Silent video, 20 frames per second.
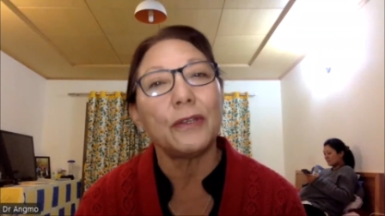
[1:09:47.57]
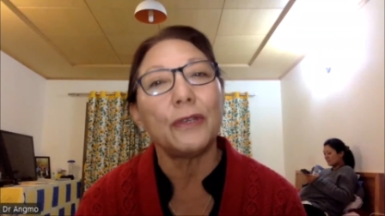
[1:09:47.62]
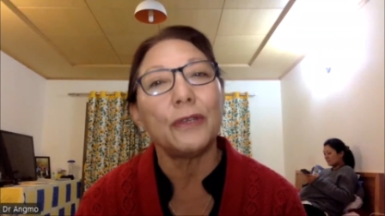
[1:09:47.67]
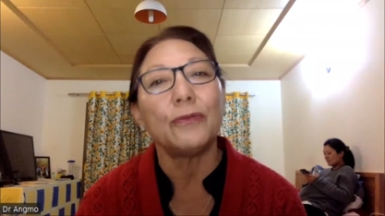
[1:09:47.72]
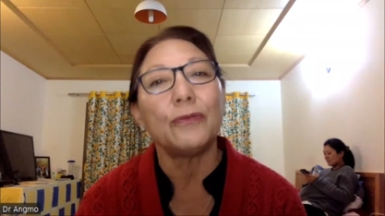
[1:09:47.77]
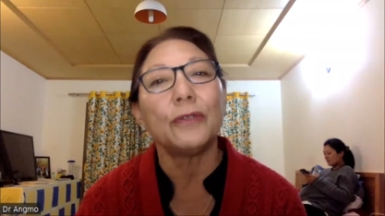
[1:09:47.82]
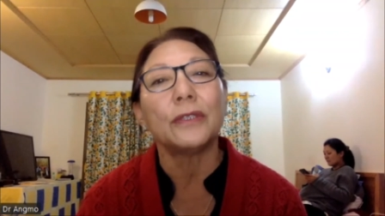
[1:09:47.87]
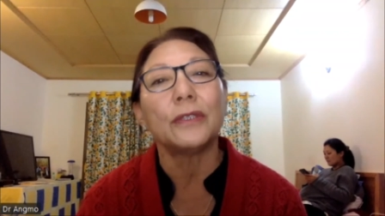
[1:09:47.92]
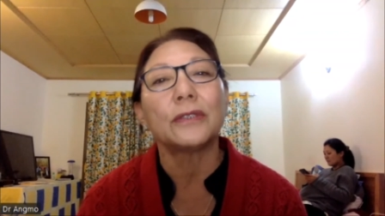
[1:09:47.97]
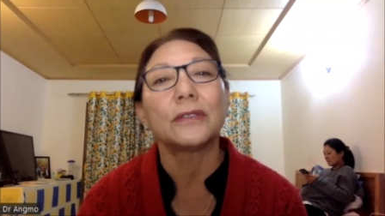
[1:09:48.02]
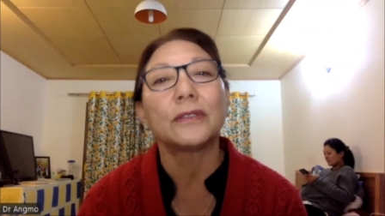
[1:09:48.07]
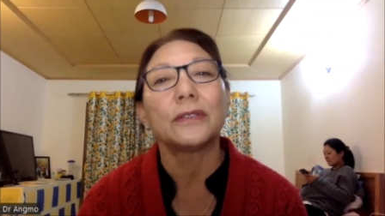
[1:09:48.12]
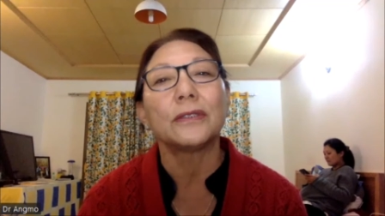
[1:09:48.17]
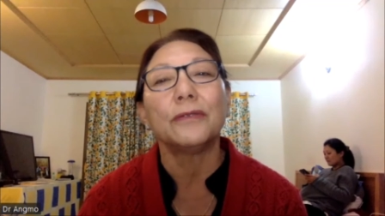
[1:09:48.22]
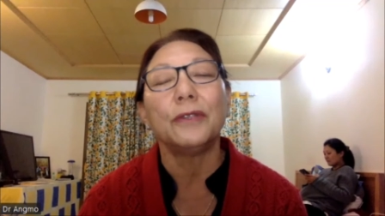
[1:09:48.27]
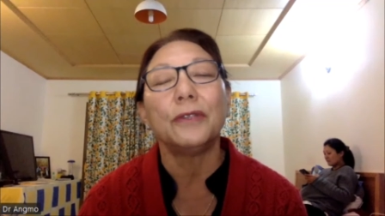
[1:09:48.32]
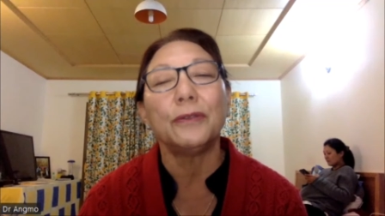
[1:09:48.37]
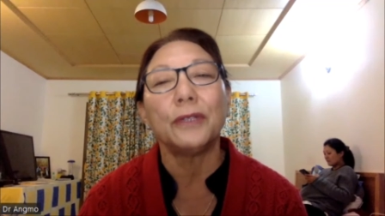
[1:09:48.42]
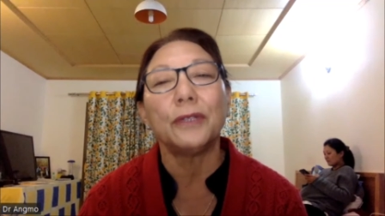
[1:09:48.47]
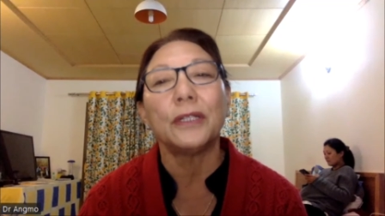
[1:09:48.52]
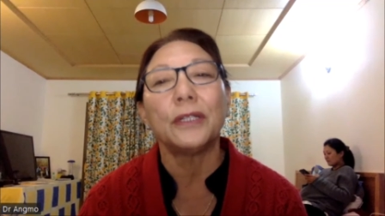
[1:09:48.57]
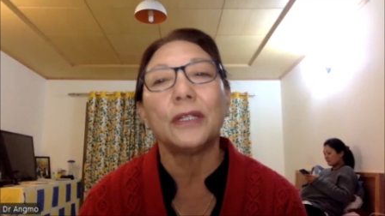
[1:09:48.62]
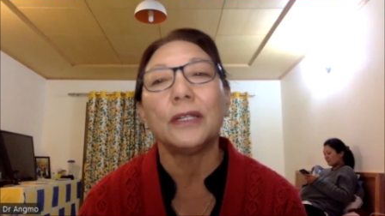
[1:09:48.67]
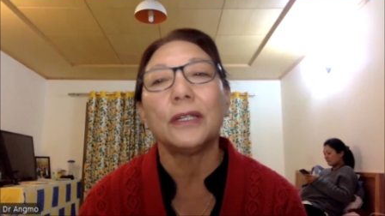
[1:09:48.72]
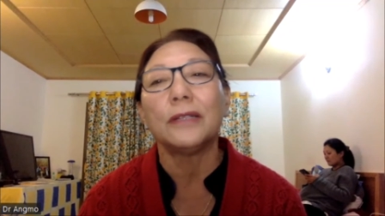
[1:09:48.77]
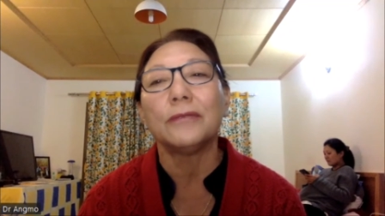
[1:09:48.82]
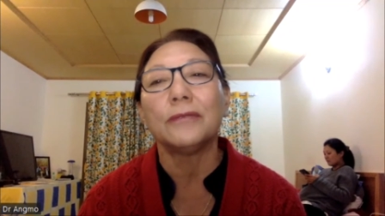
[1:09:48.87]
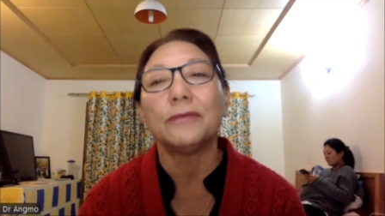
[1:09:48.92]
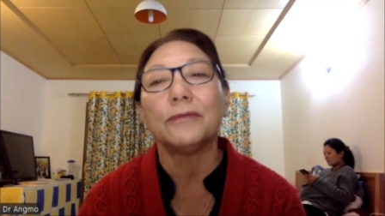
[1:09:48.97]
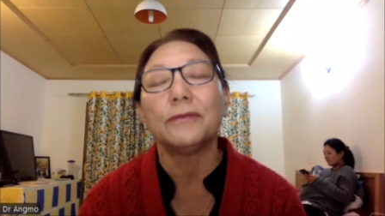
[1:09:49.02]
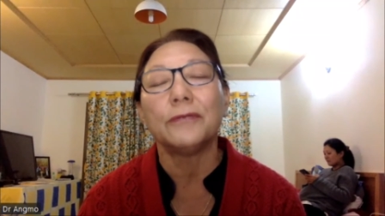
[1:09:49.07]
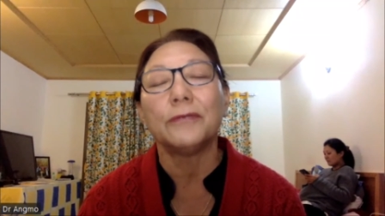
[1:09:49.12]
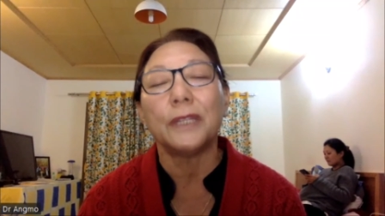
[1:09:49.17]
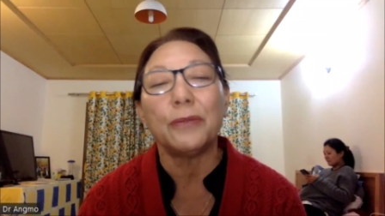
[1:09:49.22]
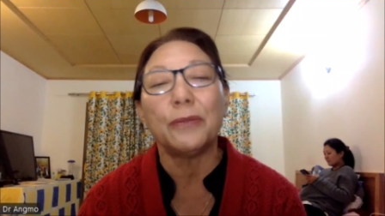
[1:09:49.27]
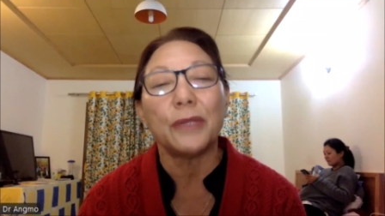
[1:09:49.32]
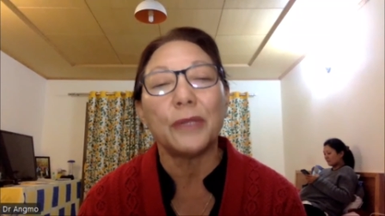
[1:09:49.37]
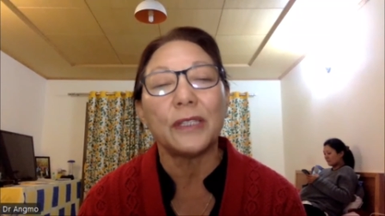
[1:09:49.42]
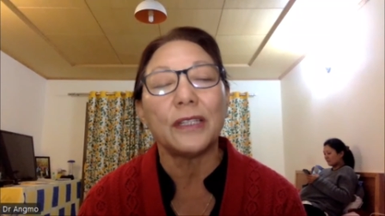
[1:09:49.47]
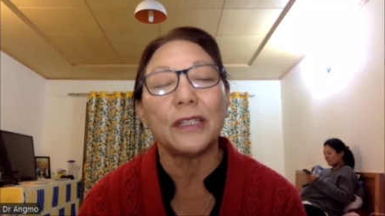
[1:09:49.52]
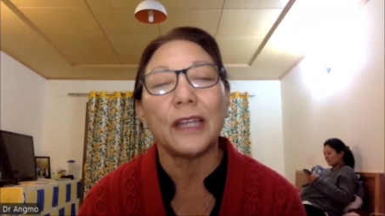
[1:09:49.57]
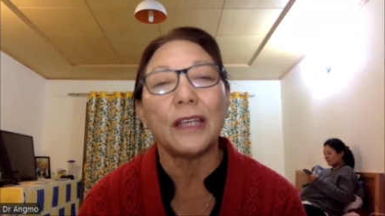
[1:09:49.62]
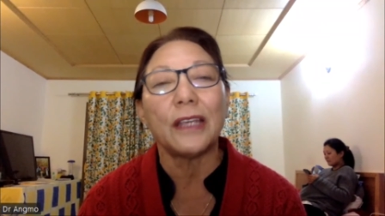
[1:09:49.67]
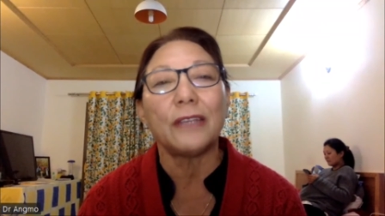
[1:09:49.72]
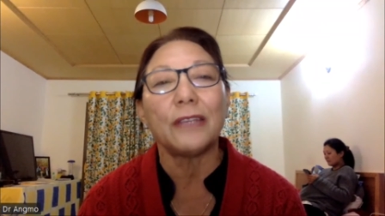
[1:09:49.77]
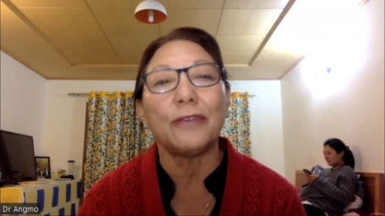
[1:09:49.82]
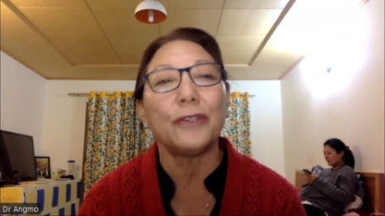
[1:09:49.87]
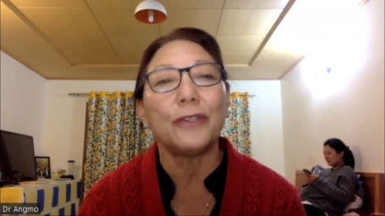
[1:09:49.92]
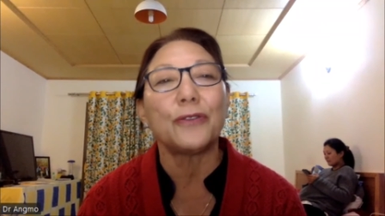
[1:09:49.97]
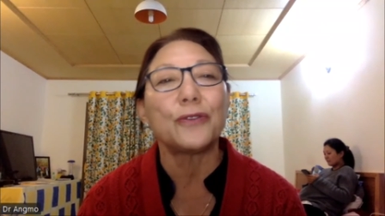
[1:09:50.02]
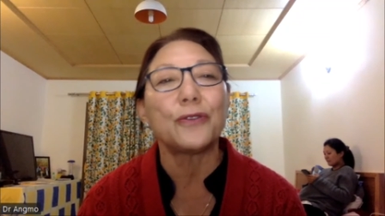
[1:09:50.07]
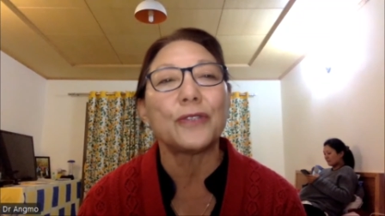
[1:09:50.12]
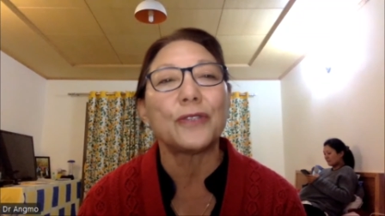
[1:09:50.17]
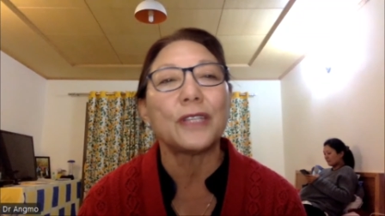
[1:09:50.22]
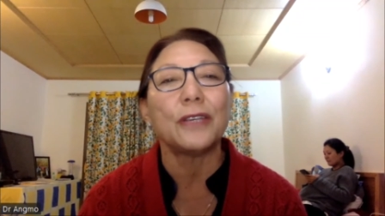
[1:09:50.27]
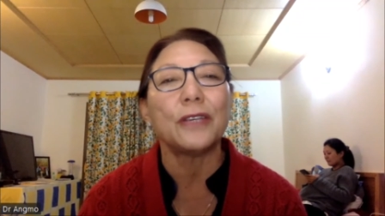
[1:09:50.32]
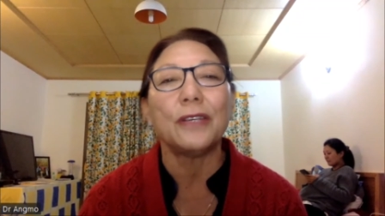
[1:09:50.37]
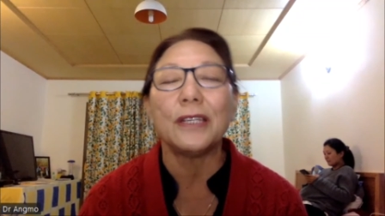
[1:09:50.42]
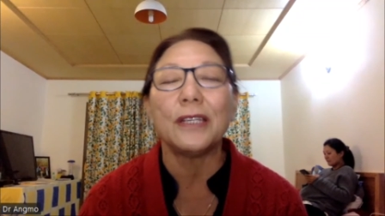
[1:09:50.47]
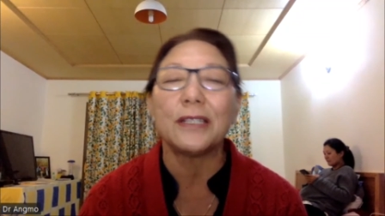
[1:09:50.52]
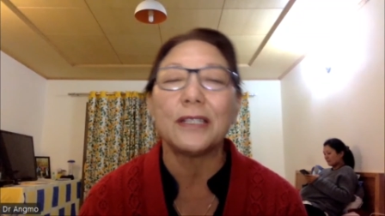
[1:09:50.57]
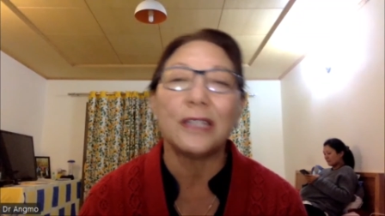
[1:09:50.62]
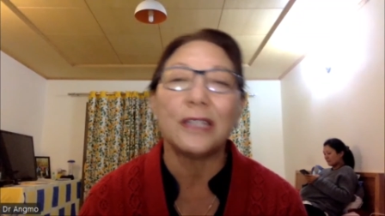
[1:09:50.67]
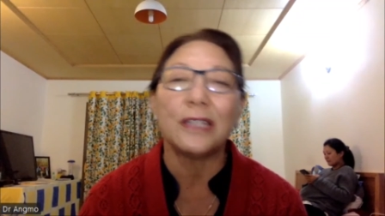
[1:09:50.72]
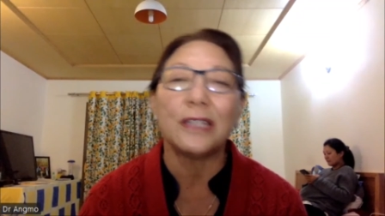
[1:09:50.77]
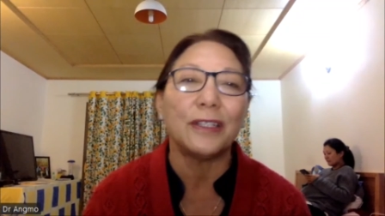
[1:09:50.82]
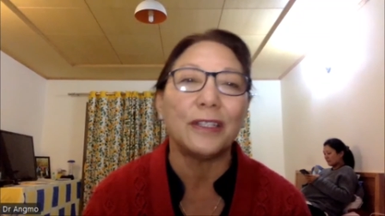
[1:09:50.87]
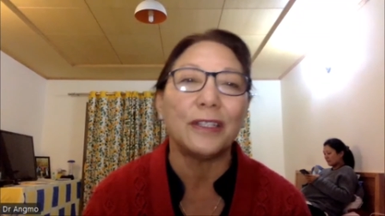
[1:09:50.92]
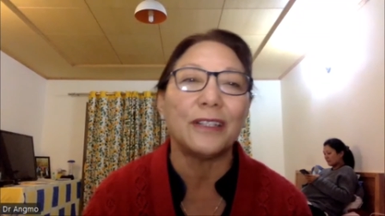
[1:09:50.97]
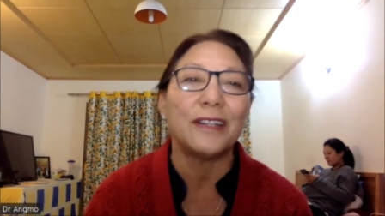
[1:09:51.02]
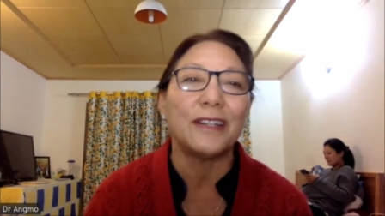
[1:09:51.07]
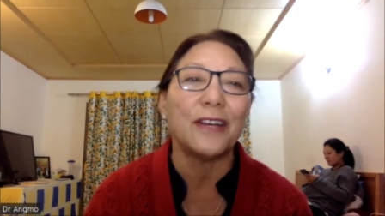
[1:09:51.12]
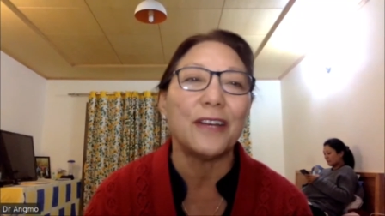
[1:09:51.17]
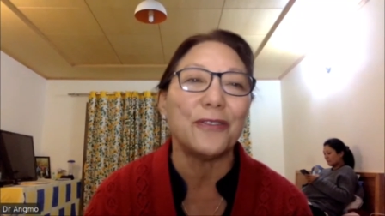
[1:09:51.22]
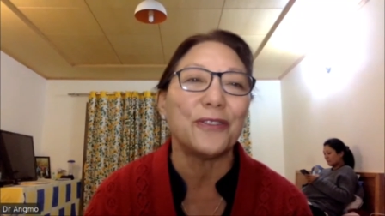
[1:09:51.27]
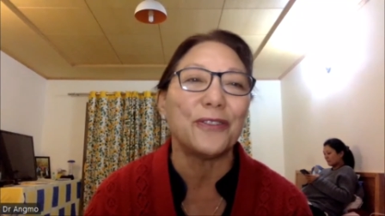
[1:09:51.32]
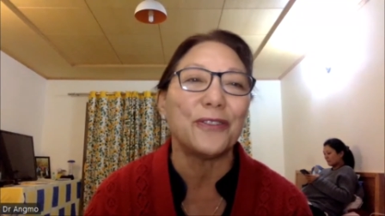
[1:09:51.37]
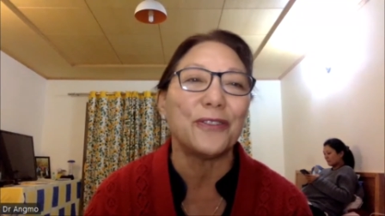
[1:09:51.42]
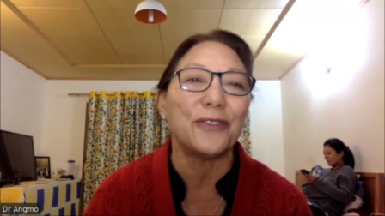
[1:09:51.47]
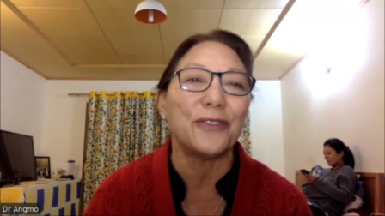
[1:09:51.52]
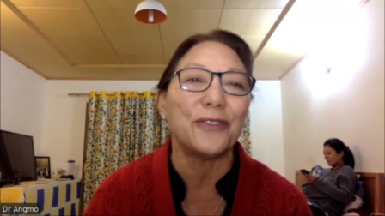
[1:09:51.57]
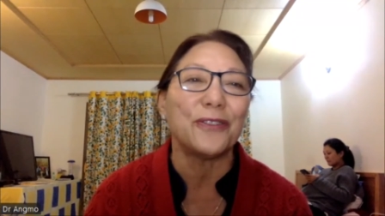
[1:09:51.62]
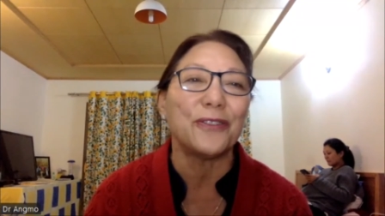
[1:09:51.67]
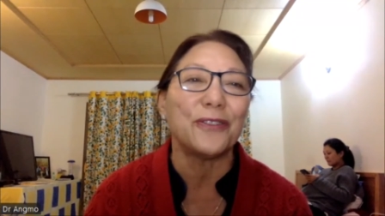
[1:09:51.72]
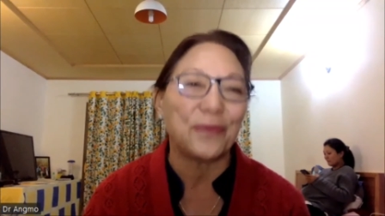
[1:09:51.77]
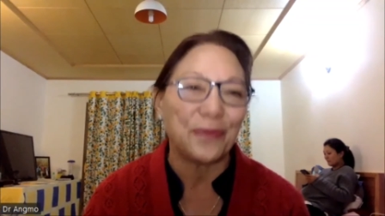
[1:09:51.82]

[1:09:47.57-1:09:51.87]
we were very much like we used to say, he's never around.